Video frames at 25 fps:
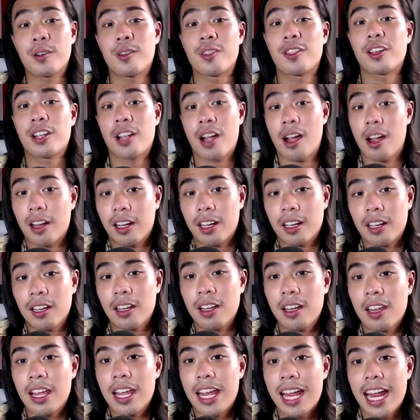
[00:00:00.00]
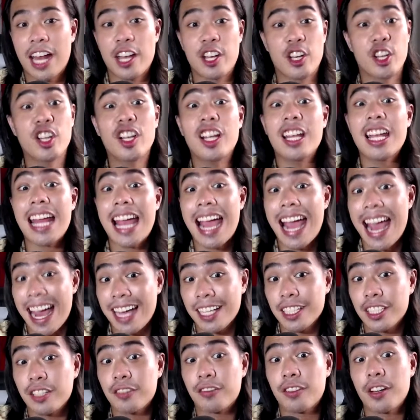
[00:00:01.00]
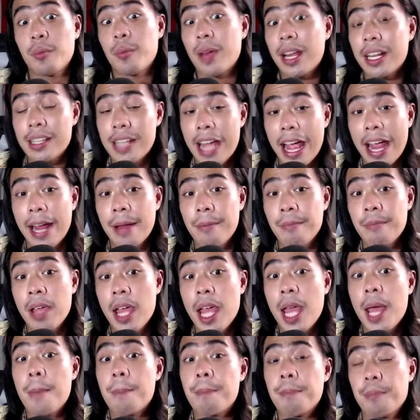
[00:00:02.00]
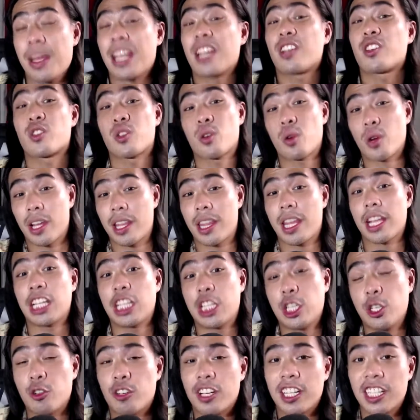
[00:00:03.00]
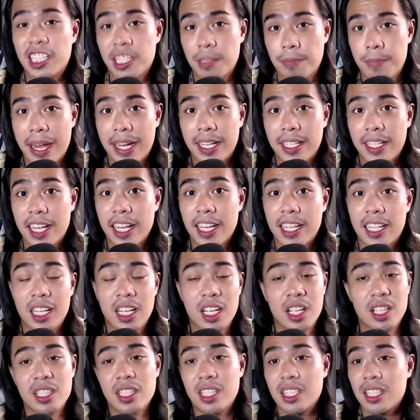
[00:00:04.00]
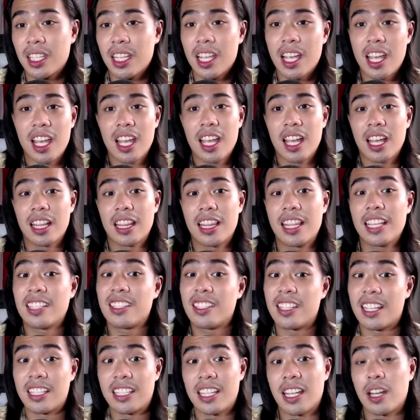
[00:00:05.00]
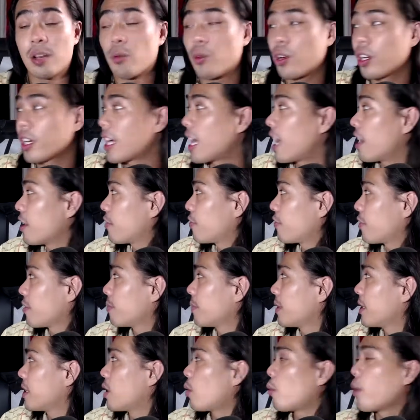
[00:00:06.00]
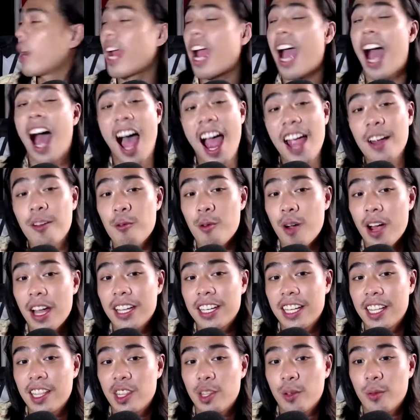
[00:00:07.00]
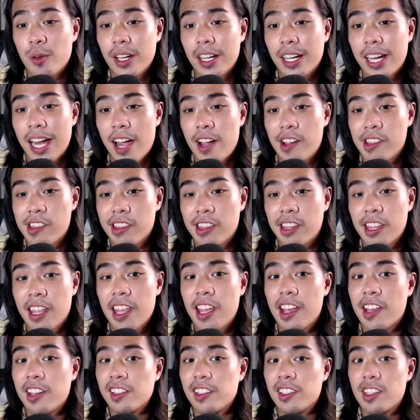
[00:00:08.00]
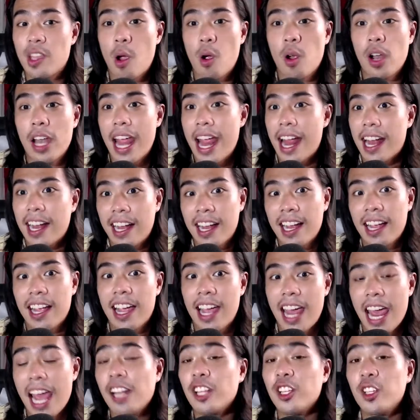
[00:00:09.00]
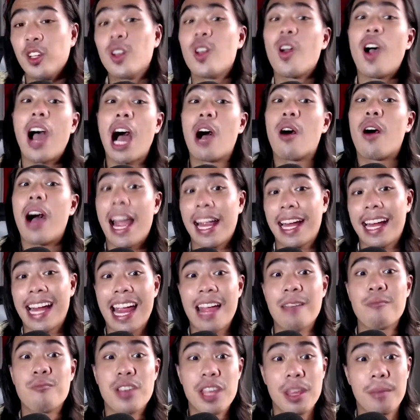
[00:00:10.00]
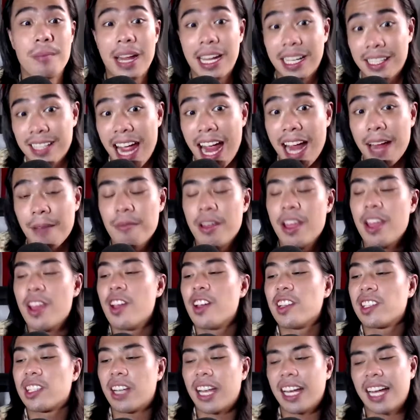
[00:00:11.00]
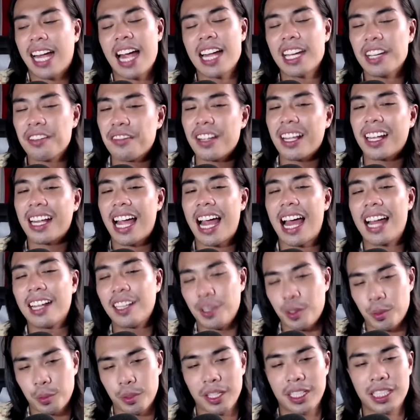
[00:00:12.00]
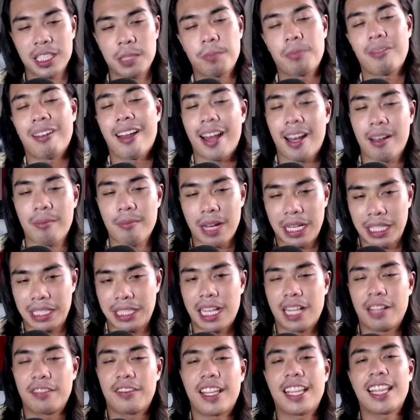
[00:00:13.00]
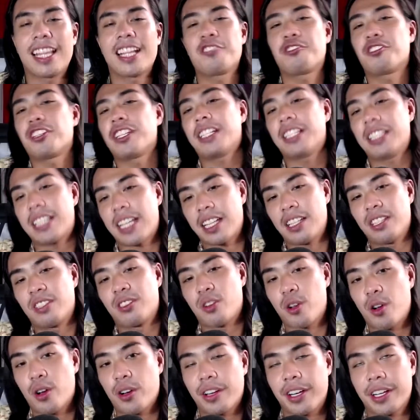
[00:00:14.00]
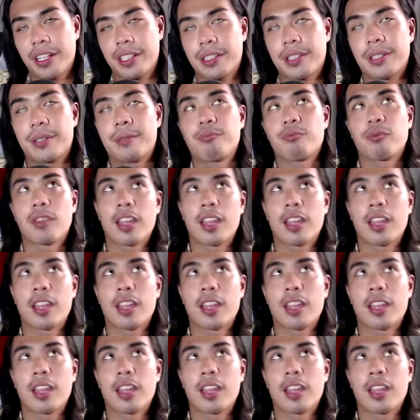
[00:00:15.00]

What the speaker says: the car and you're gonna ask for my time, make sure that you respect it, because this doesn't work out for me the way I want it to work out. So like, and you know how I am with my time. So I kind of like had to explain myself. And then she said sorry. So,